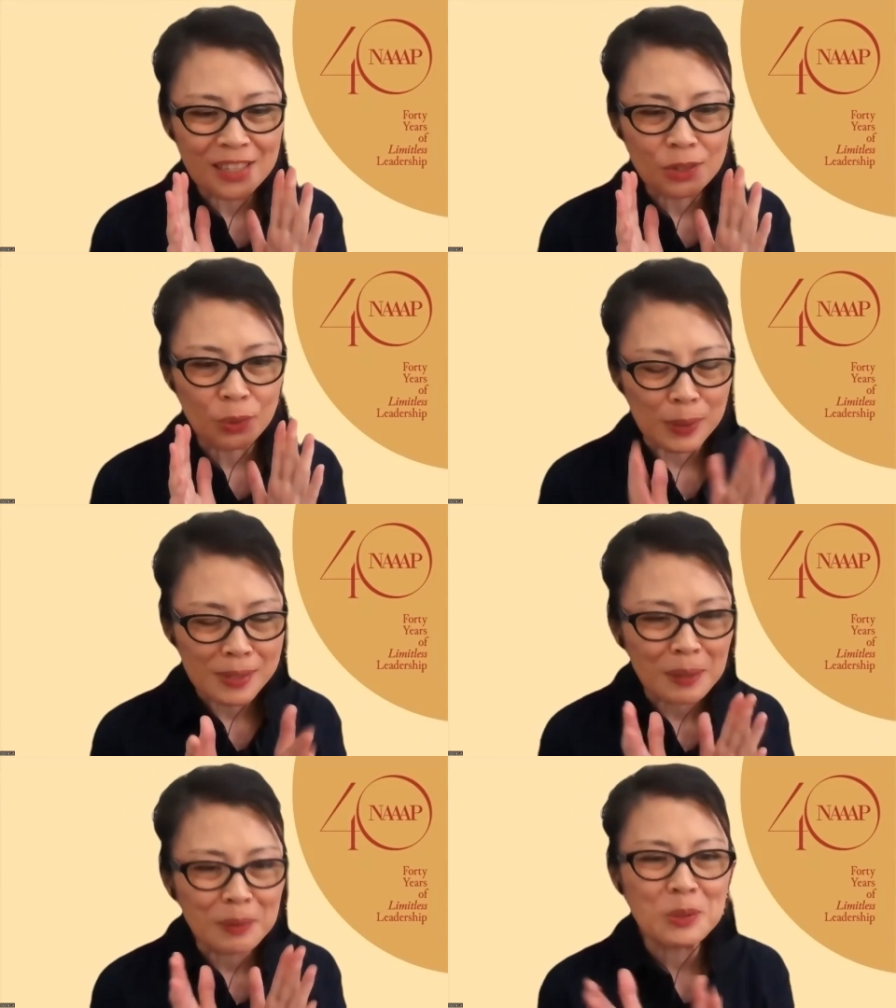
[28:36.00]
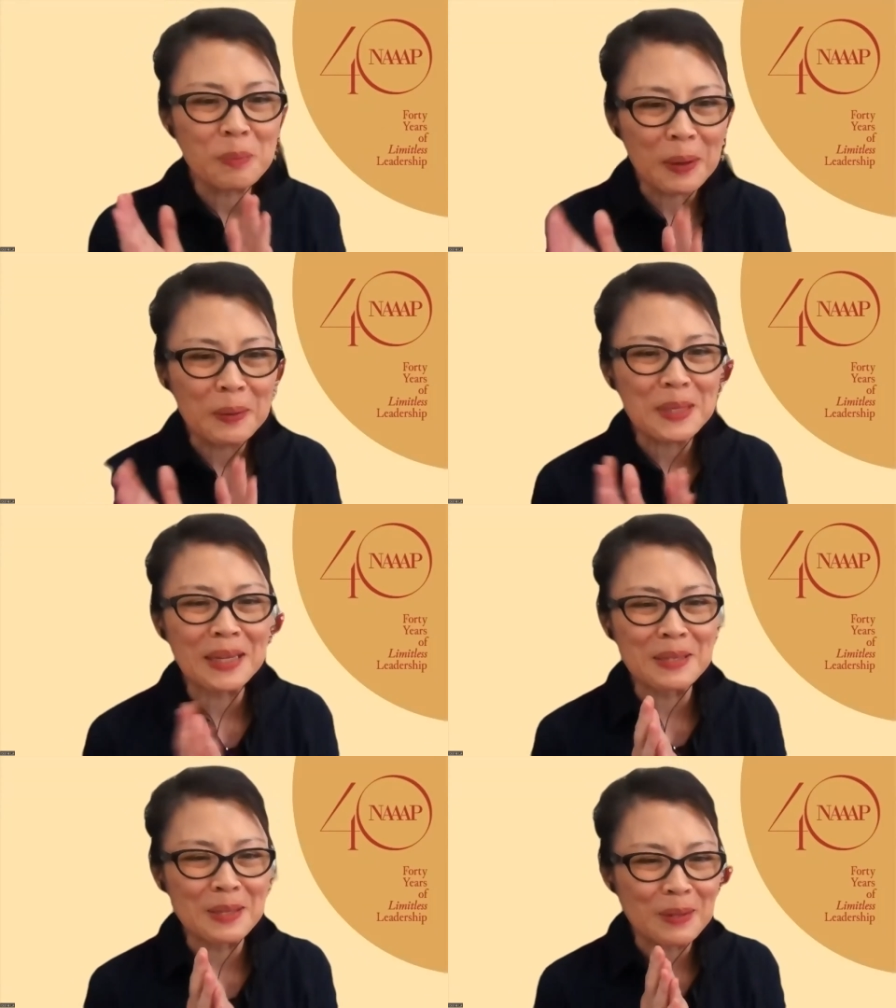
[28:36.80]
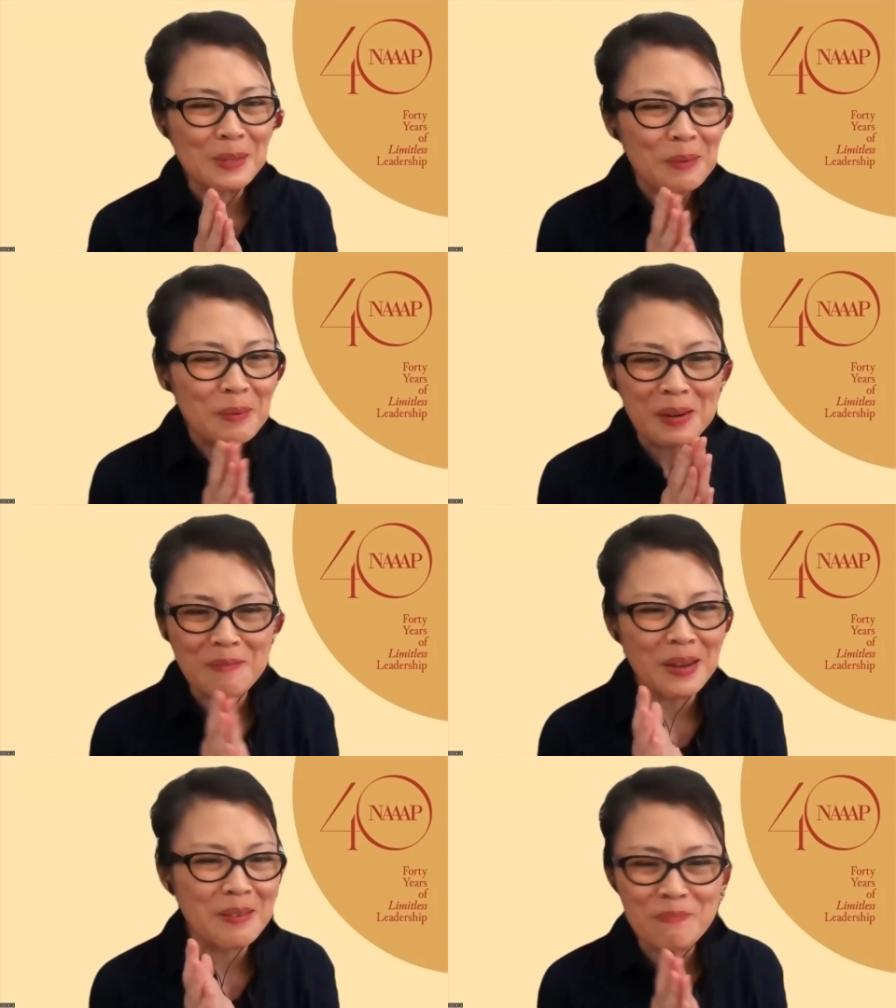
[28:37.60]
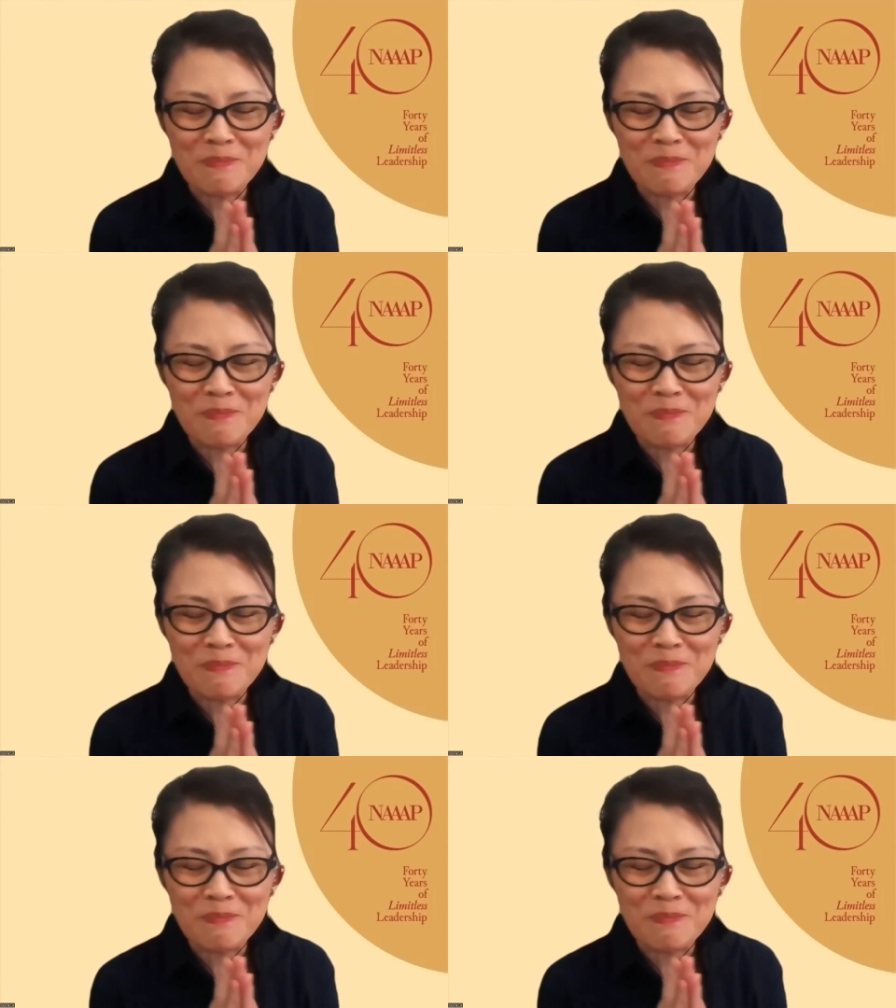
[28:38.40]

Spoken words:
cross-cultural parenting is also one of my,